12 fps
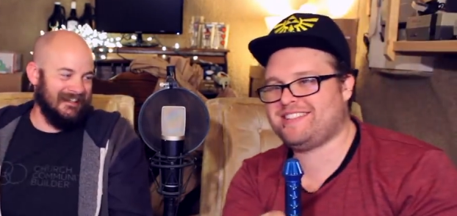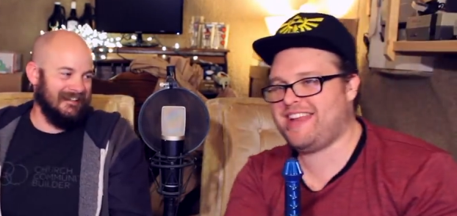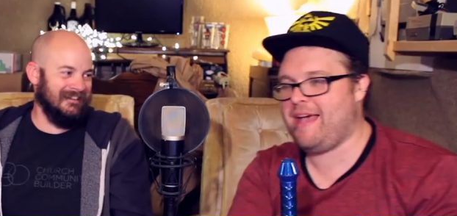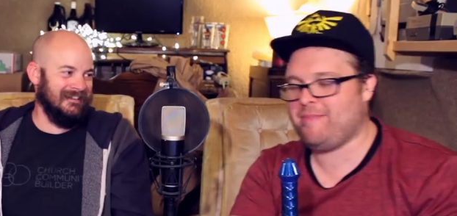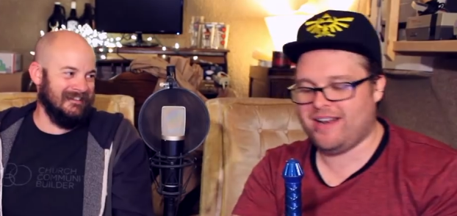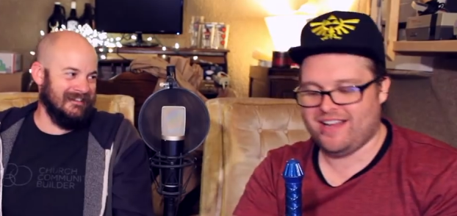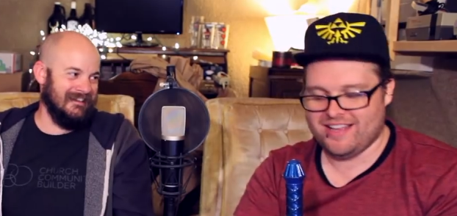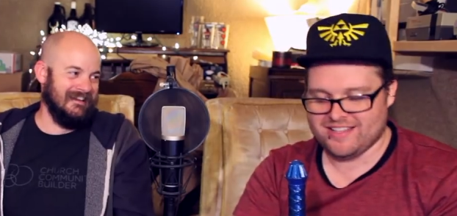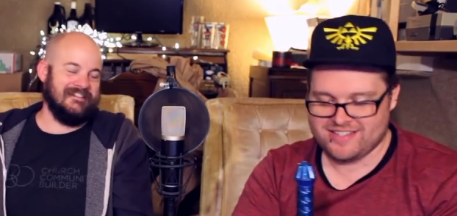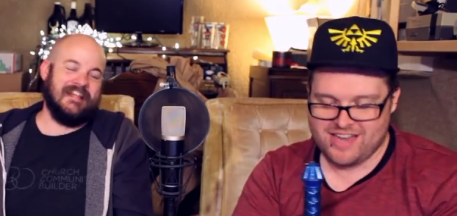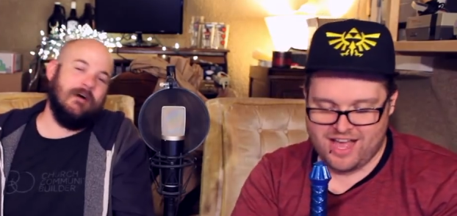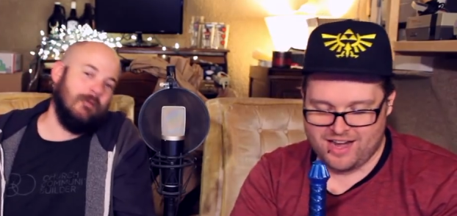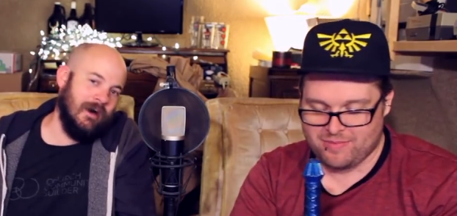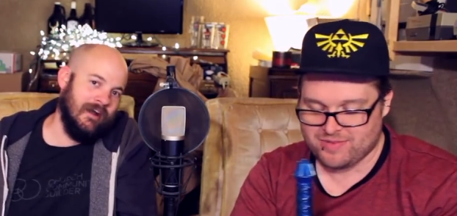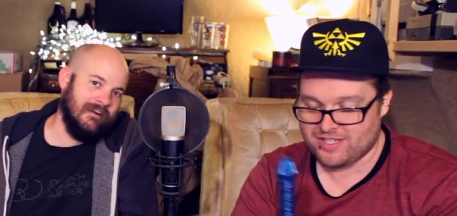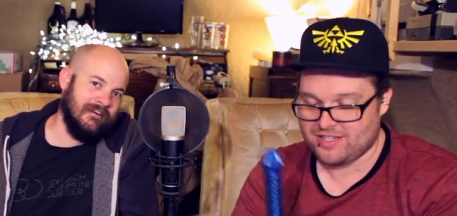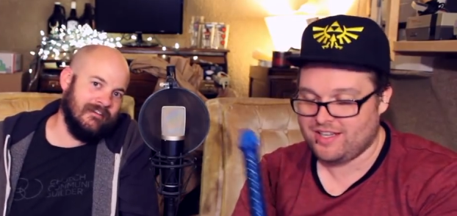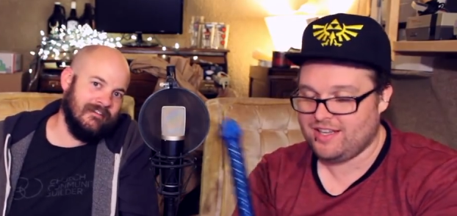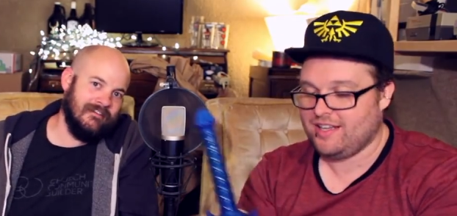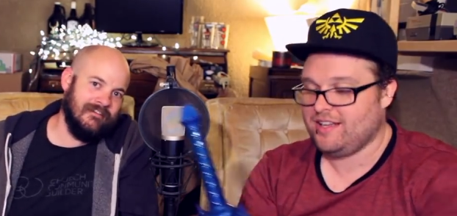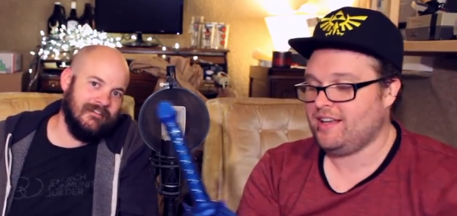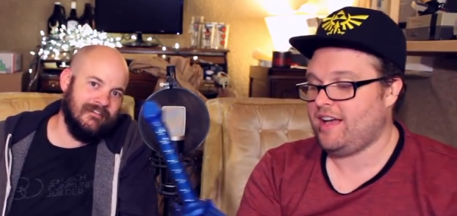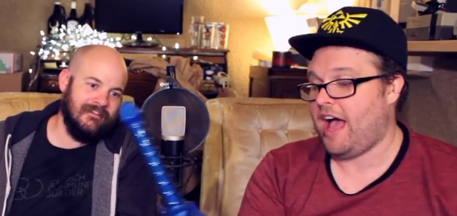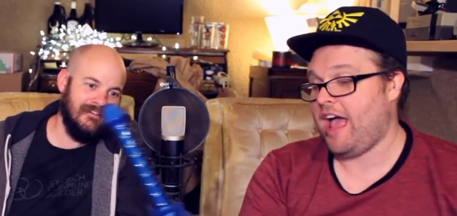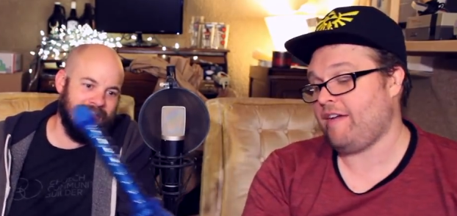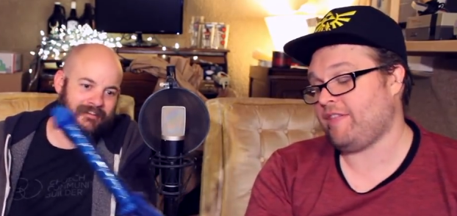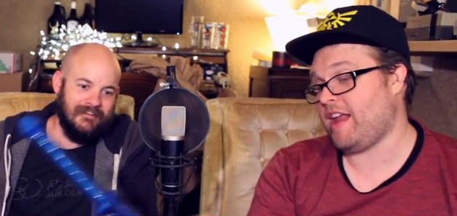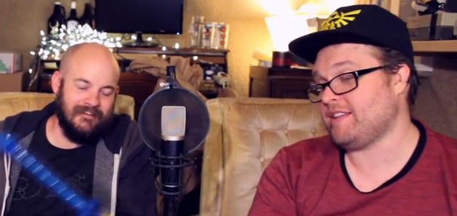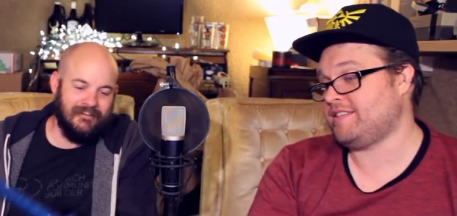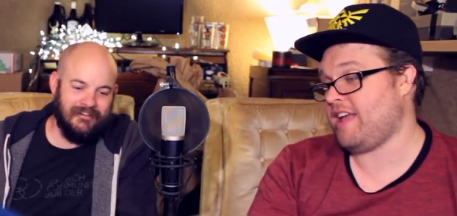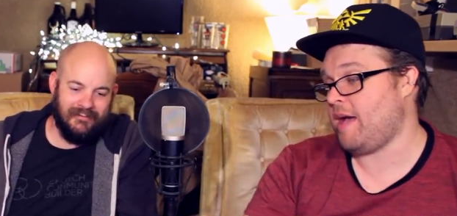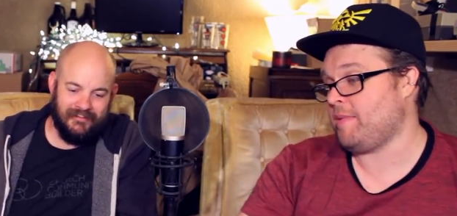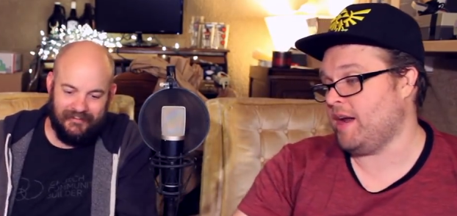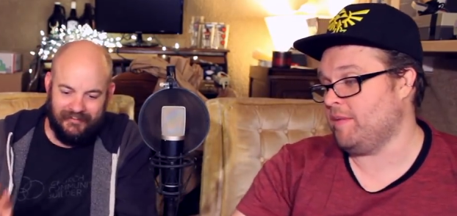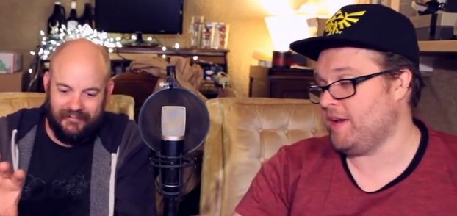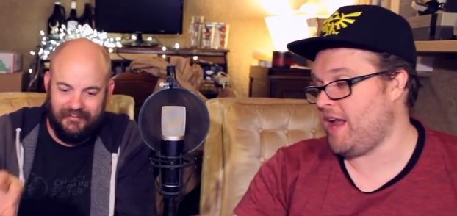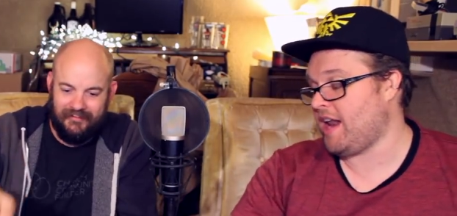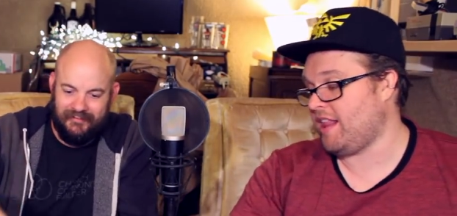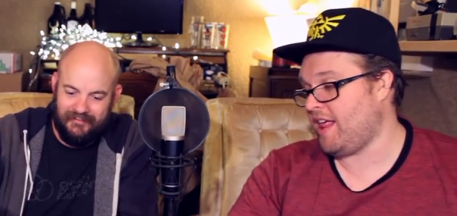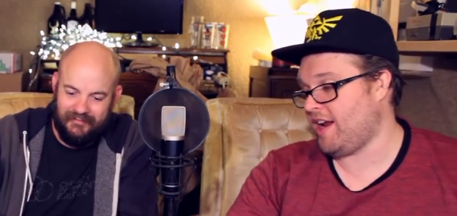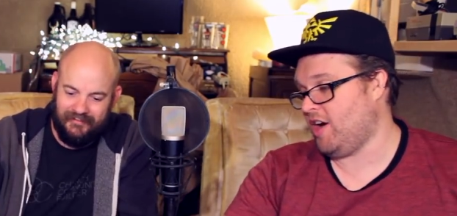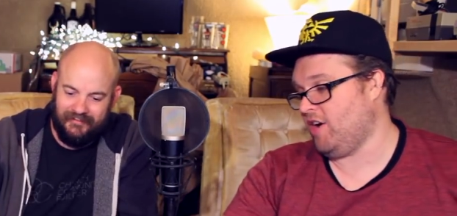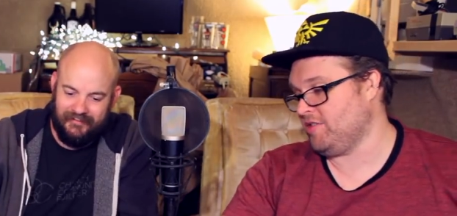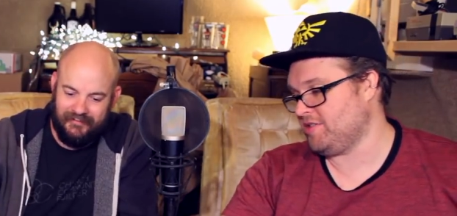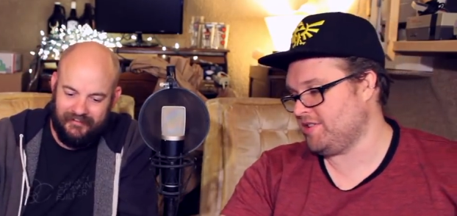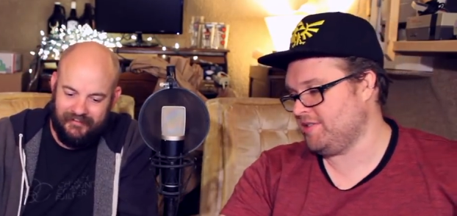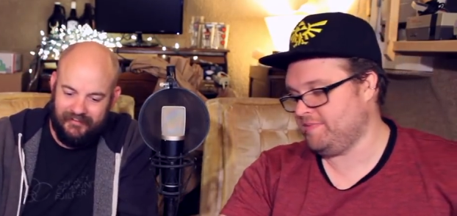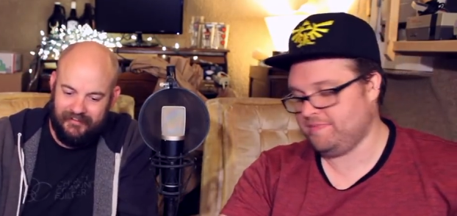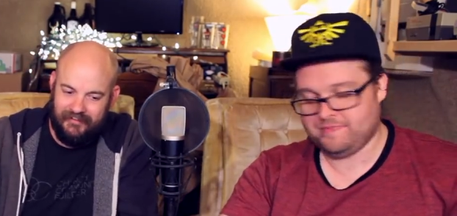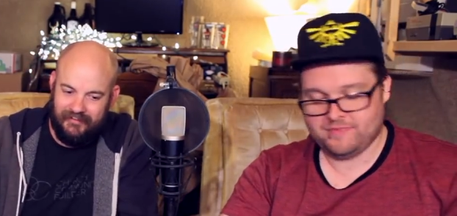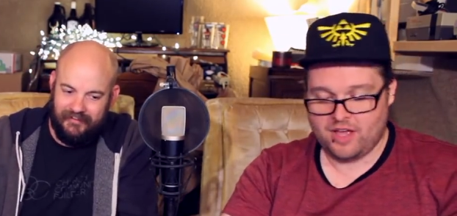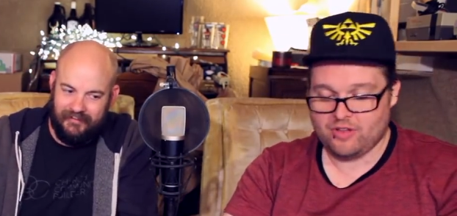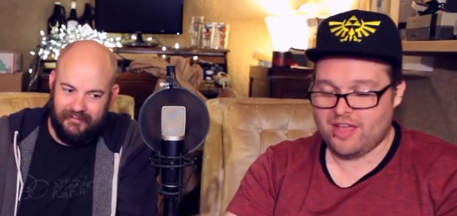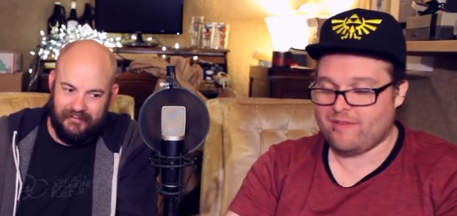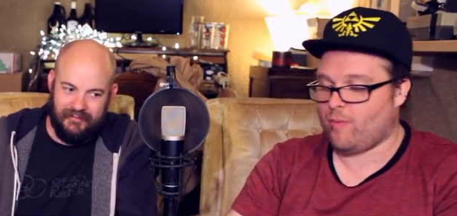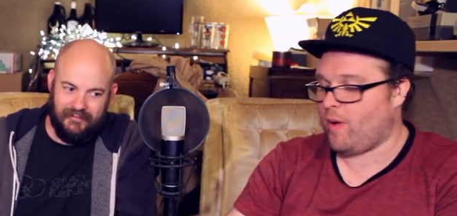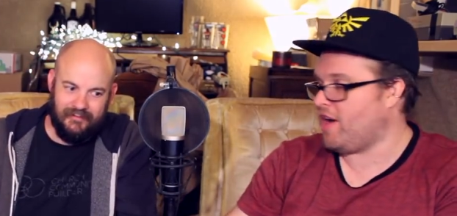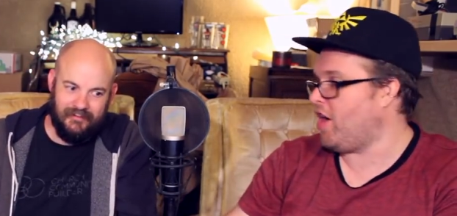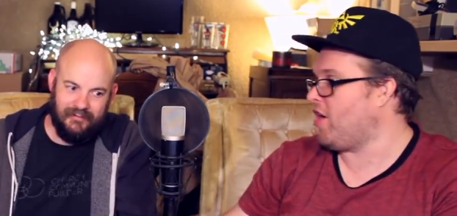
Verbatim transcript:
Speaker 1: stamina is. He's got one. I have a lot of stamina, but not a lot of hearts. I only have one